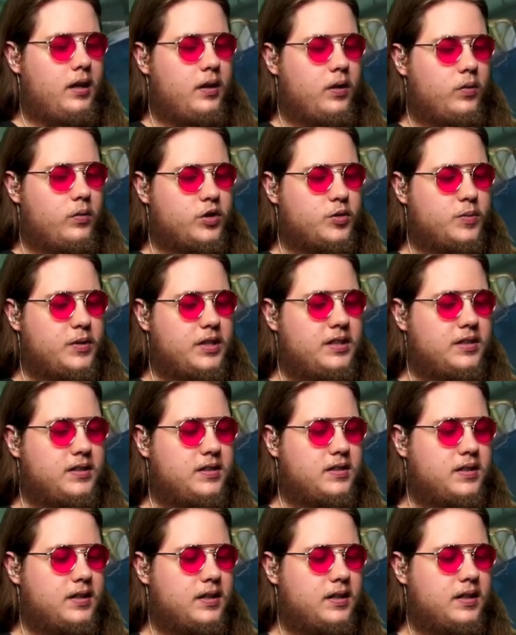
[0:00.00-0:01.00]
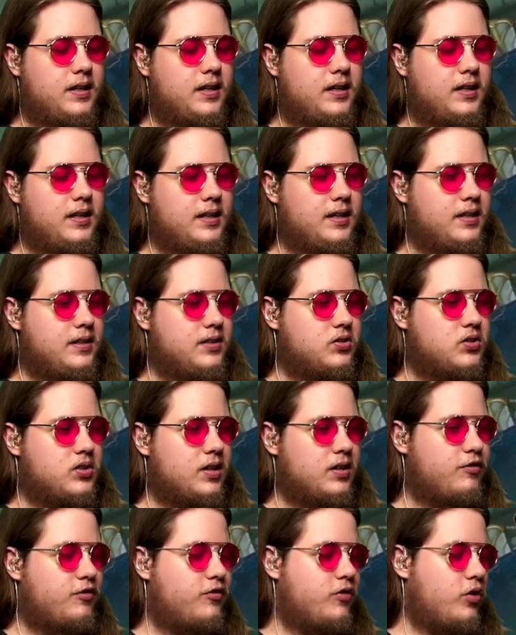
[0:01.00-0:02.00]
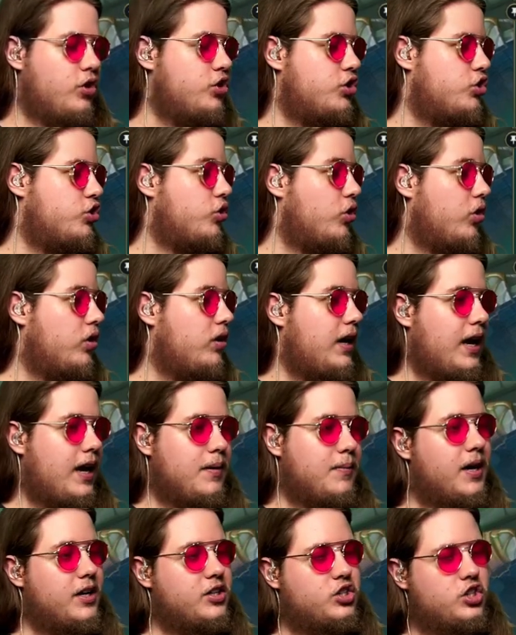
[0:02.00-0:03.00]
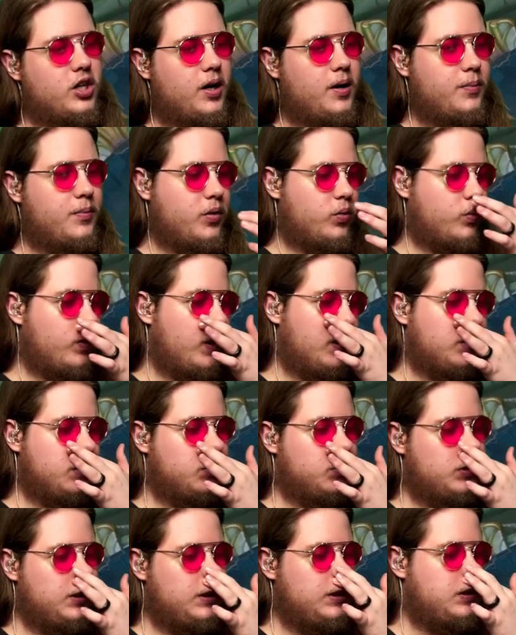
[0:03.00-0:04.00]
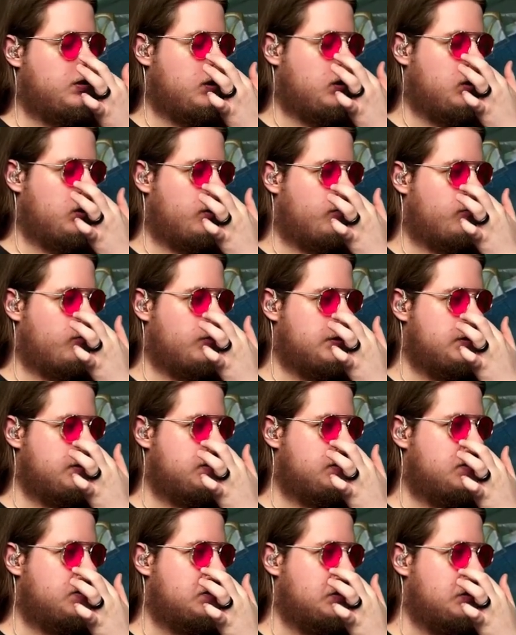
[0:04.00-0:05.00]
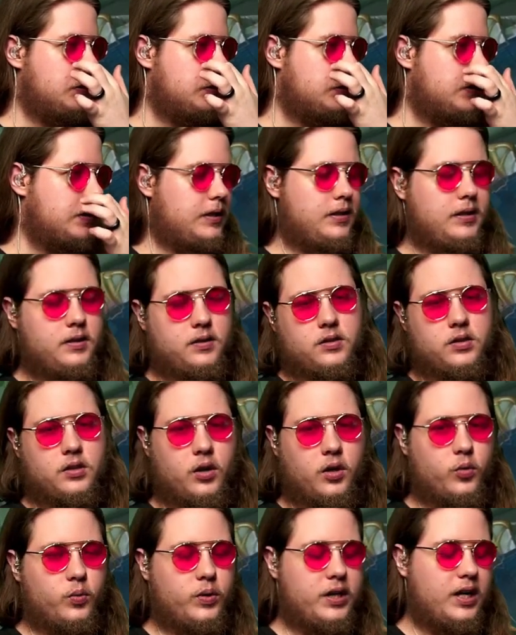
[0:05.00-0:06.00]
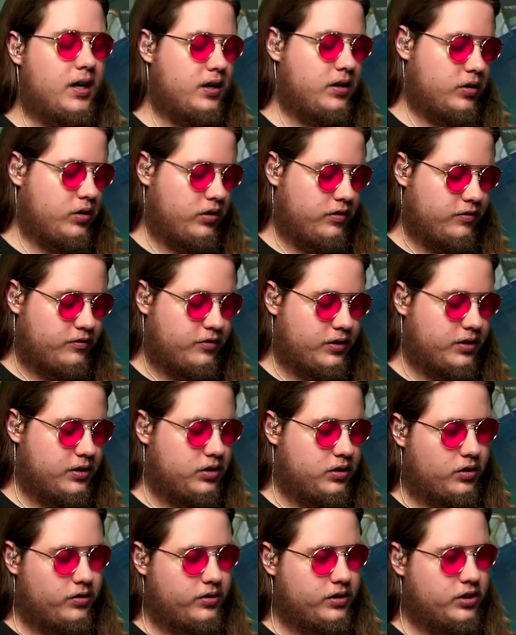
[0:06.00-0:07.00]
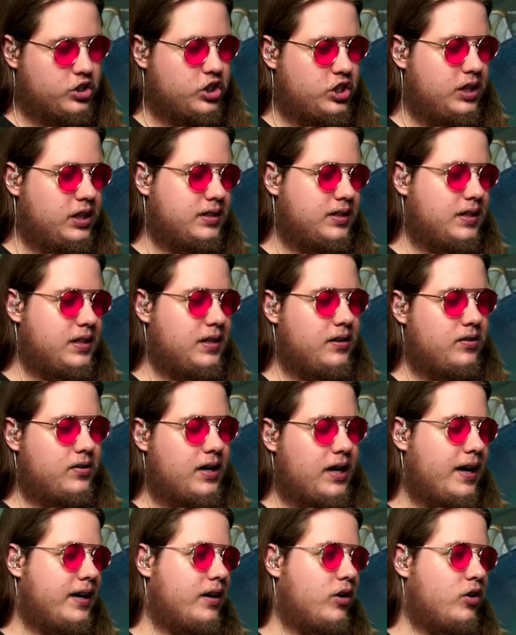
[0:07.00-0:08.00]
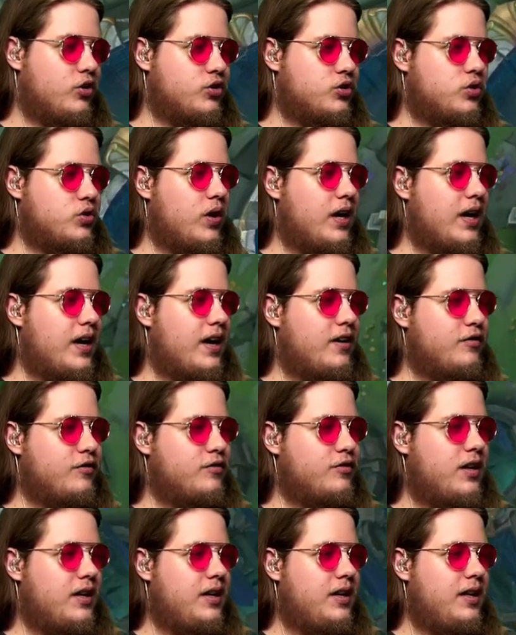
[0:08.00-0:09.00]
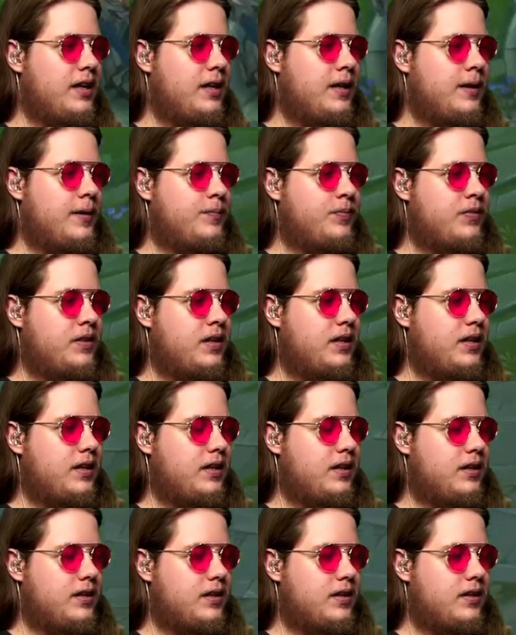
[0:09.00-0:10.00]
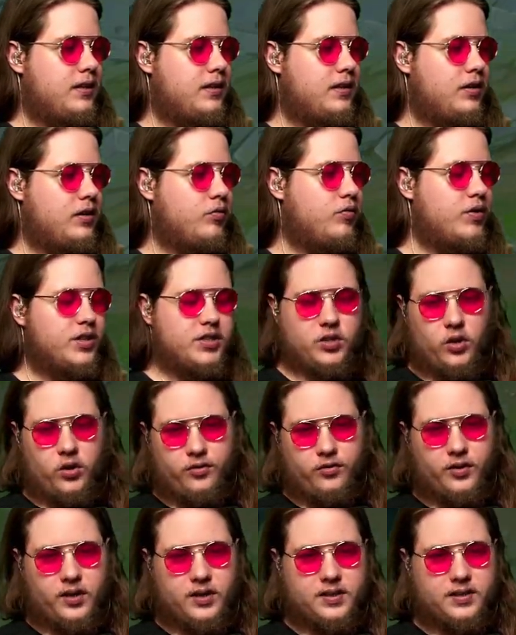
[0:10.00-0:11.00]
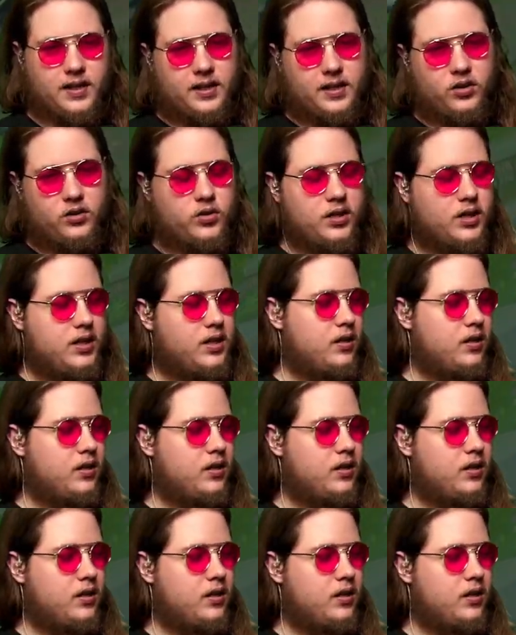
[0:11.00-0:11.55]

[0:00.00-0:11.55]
which means it is for sure a matchup where you need a lot of resistances. So we are going for the Doran's shield here. I also have Resolve secondary